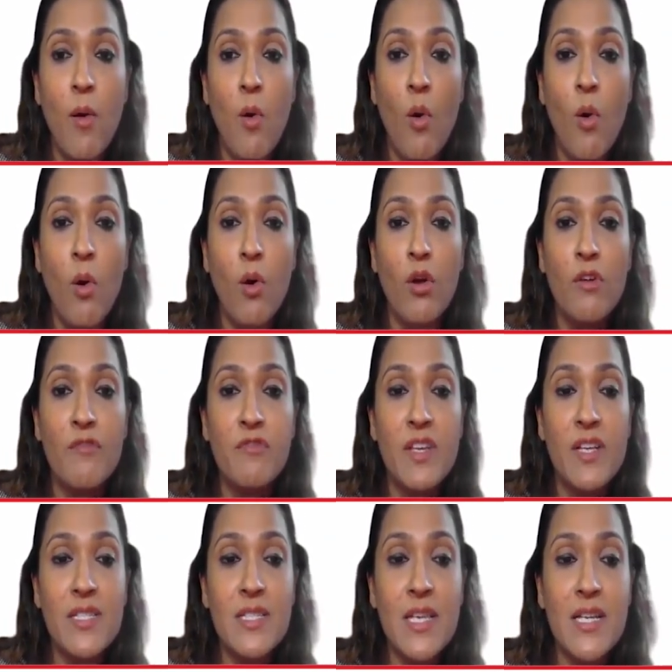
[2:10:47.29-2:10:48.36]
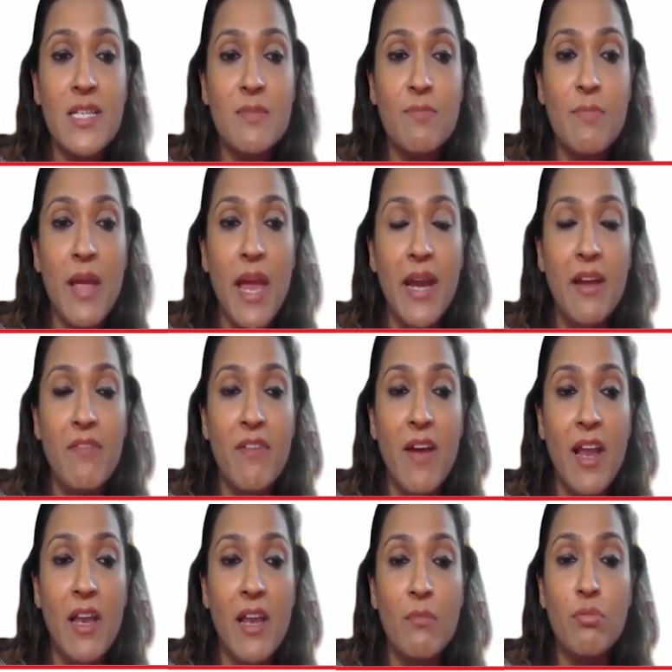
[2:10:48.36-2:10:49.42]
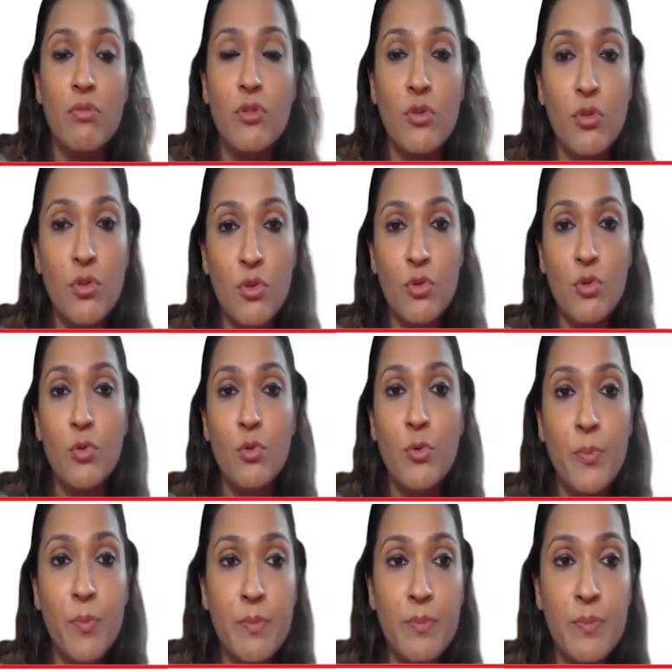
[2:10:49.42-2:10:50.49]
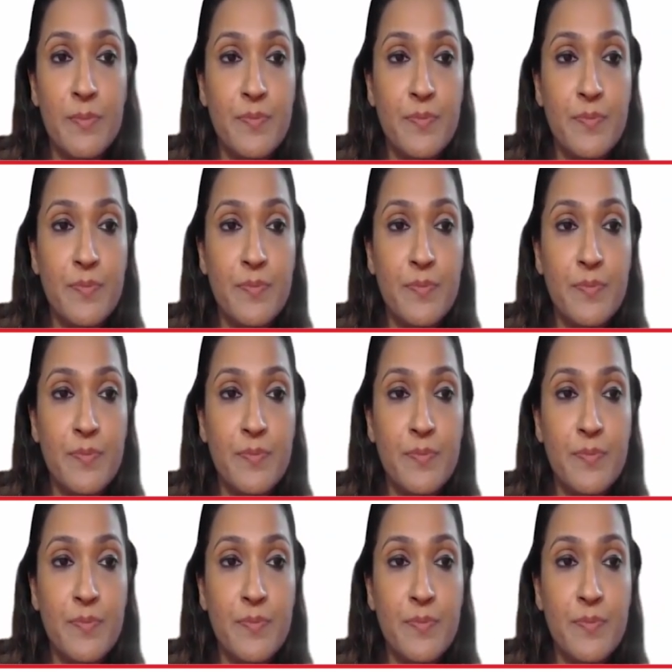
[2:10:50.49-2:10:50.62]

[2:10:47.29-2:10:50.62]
All of this is made available to you.